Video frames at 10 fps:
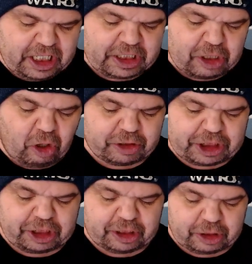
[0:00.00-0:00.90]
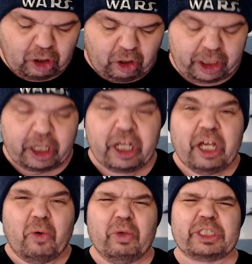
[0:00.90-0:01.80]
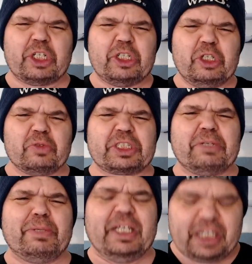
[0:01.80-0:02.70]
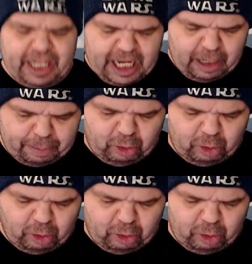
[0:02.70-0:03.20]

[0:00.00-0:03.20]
It's called Sundari, which used to be the capital.